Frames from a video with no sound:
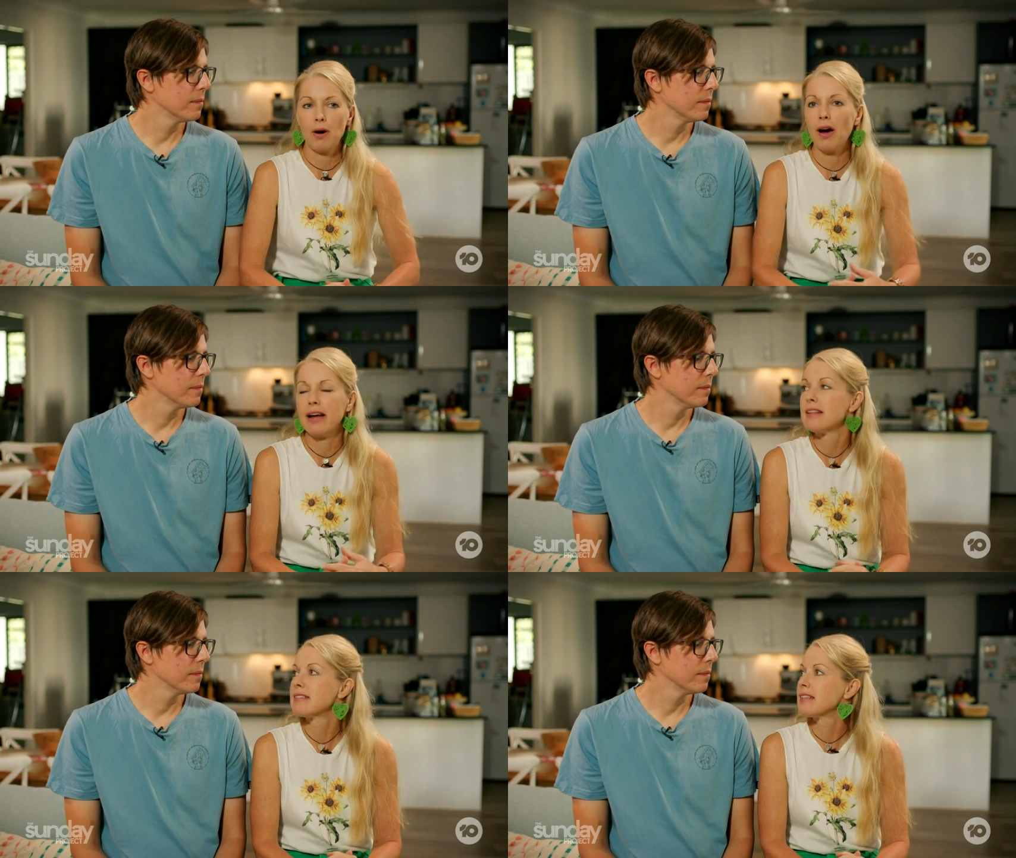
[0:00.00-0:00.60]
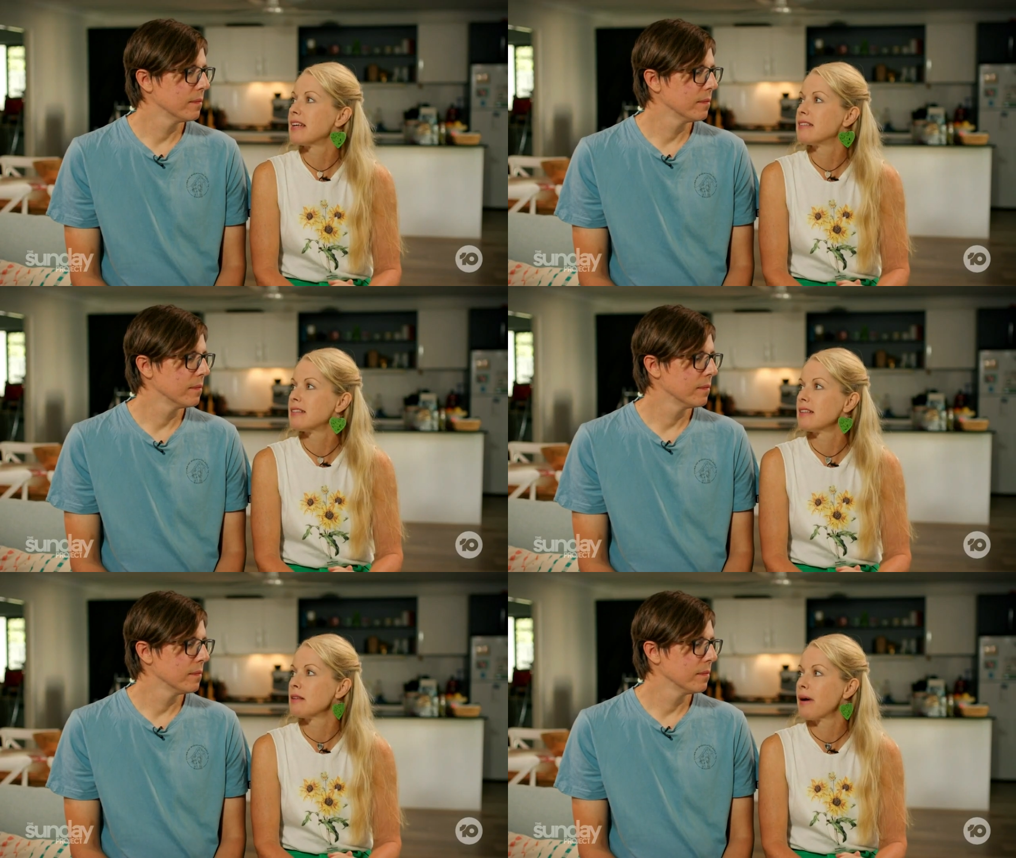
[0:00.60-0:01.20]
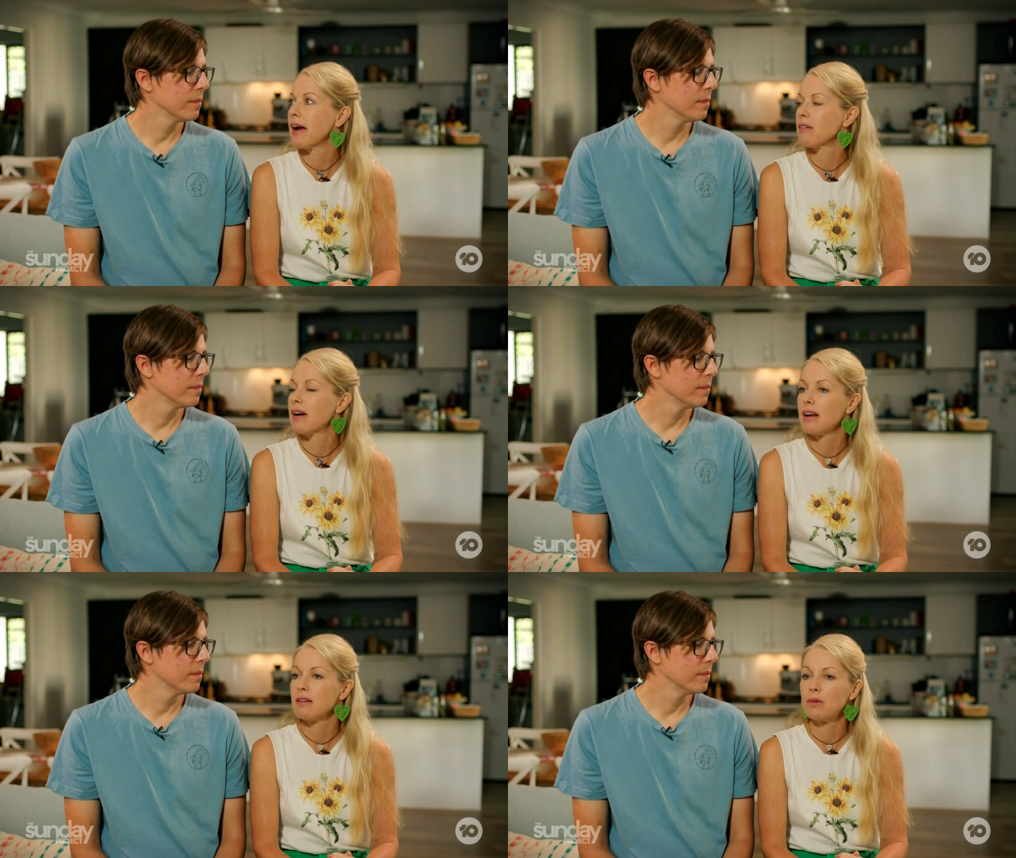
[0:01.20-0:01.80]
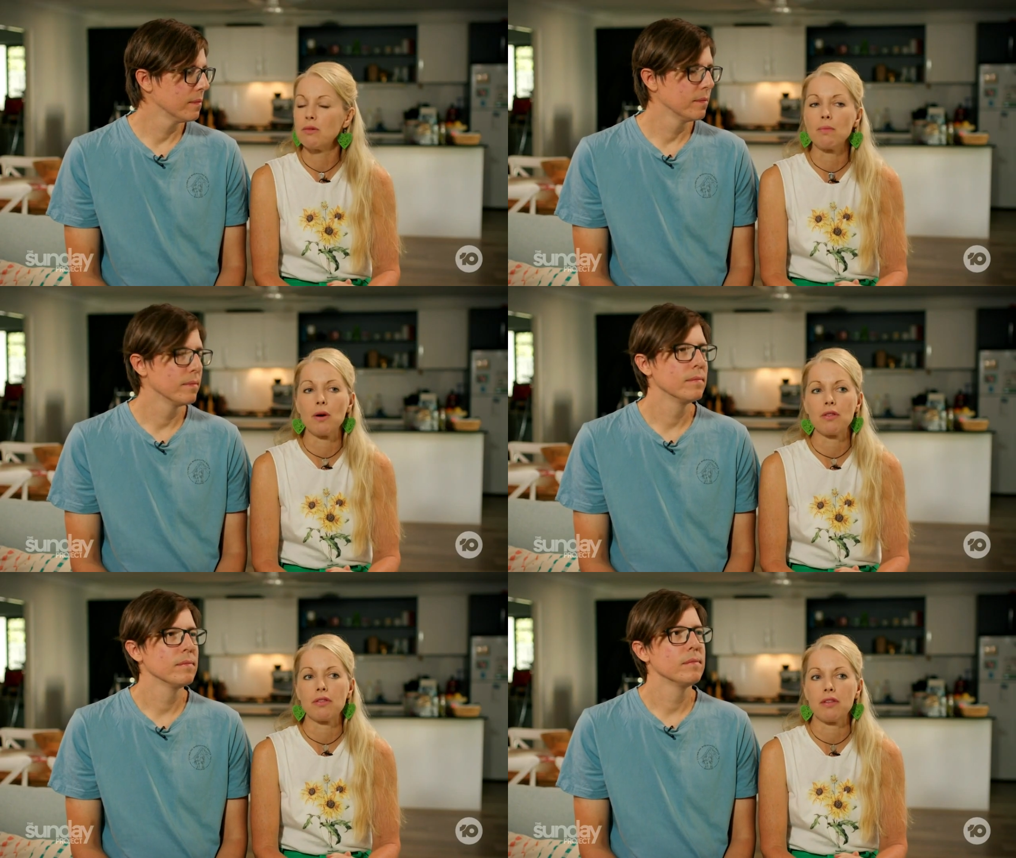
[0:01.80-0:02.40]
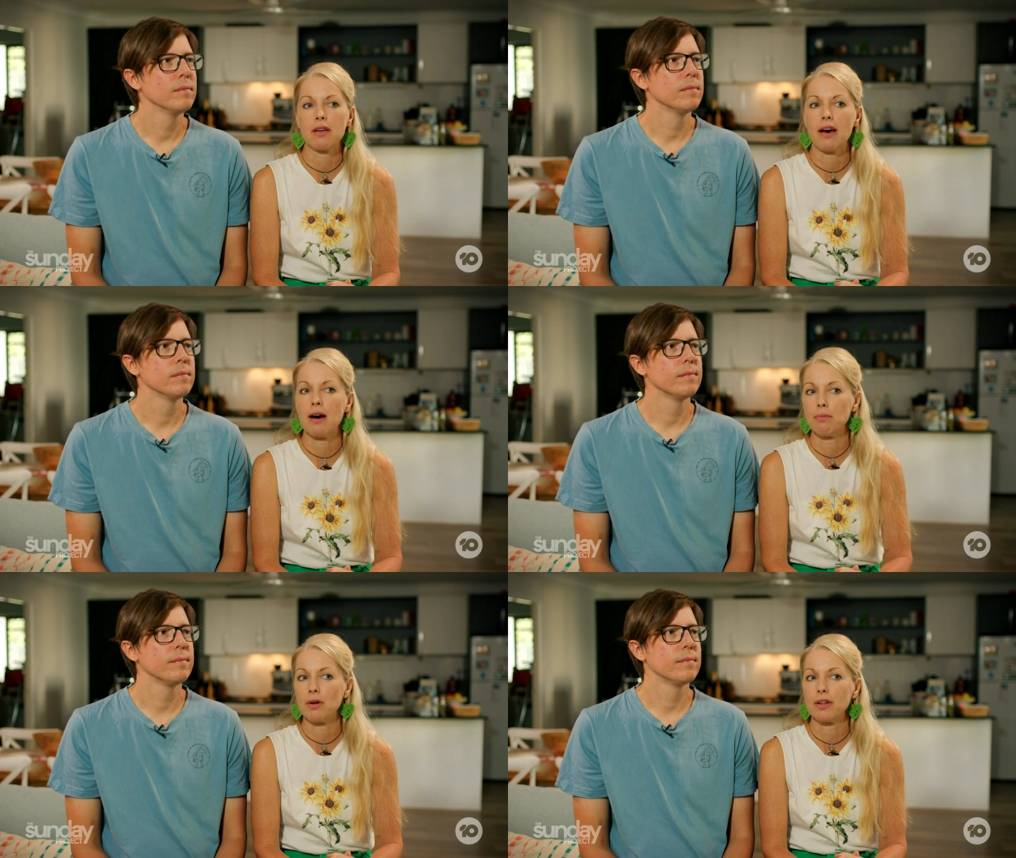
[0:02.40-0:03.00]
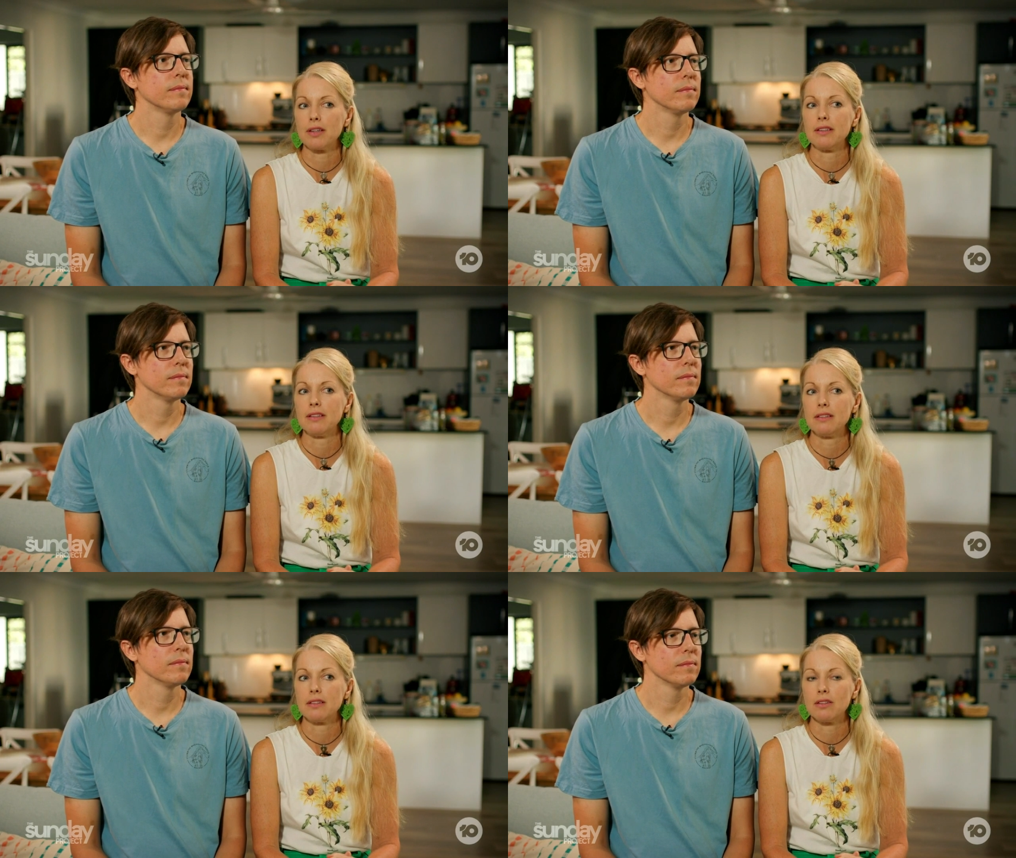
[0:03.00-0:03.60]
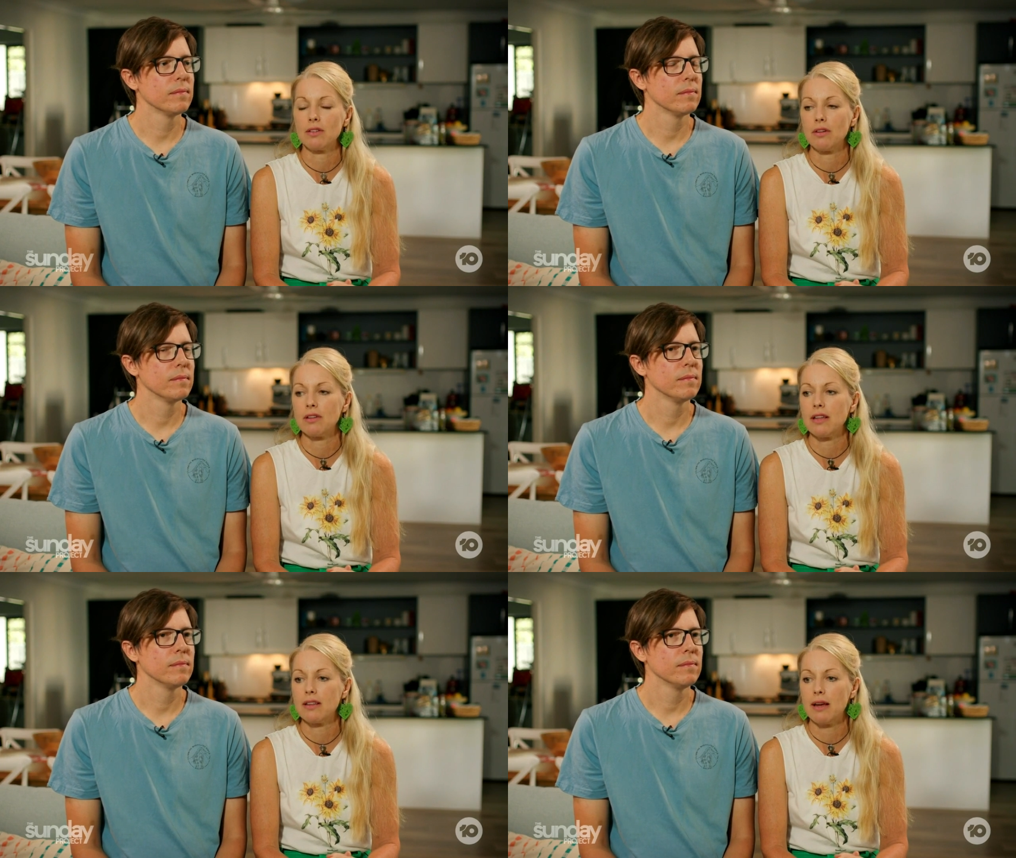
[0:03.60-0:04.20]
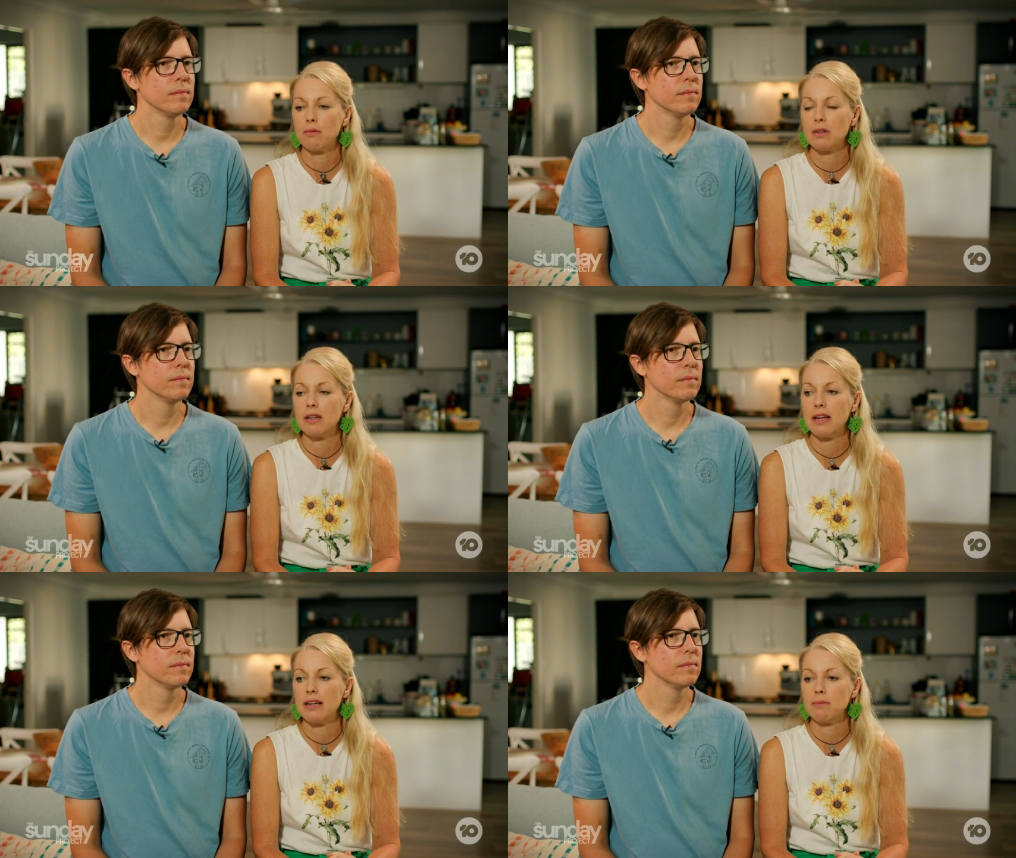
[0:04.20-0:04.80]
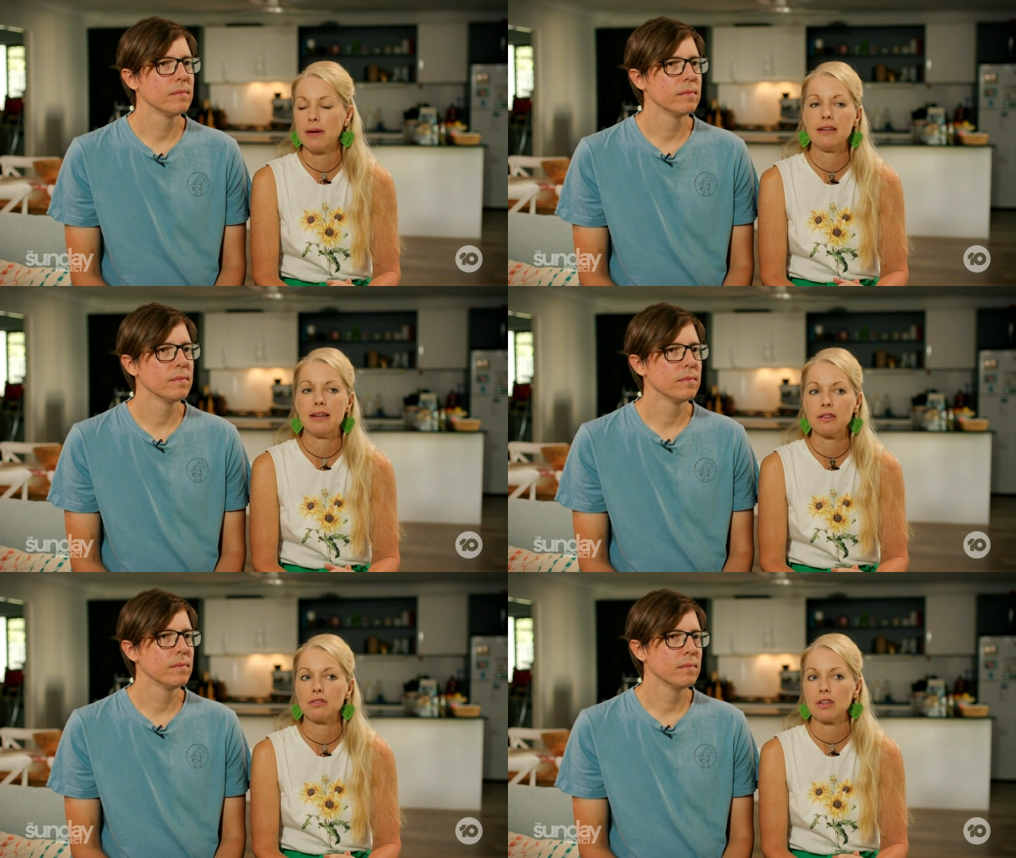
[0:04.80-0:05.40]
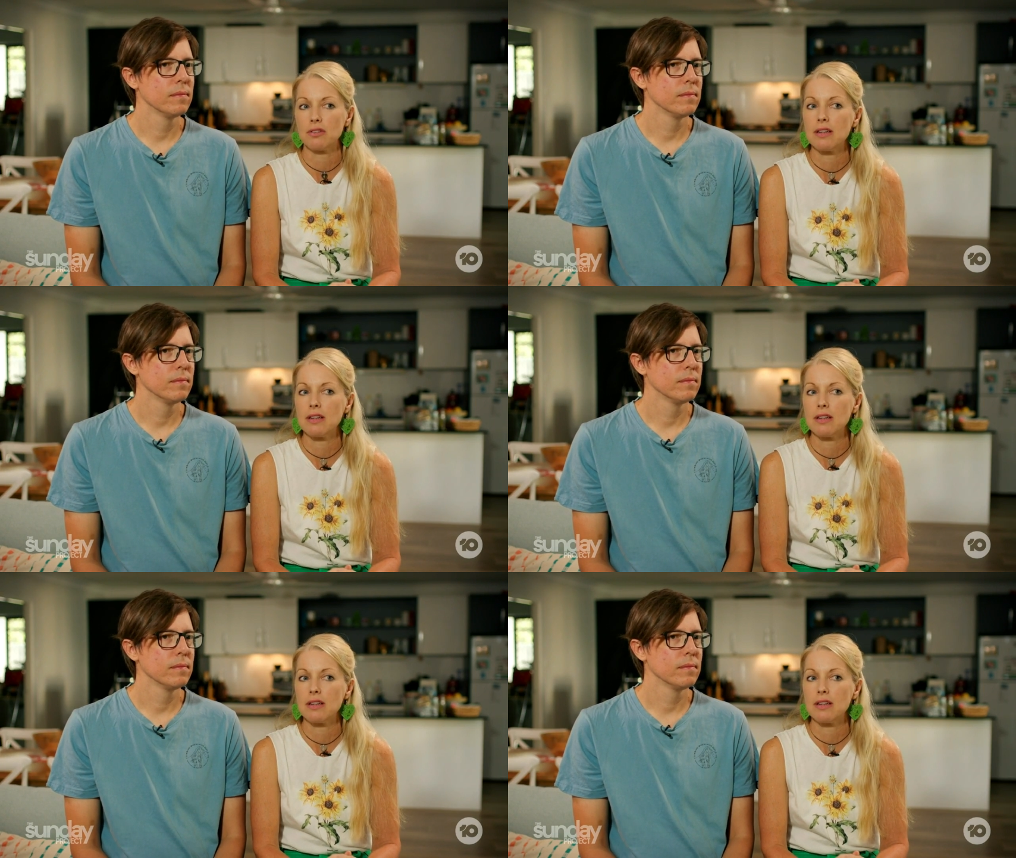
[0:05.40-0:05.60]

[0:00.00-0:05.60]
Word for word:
Speaker 1: Behind the scenes and in the background, we were both heartbroken to know that they would need a paediatric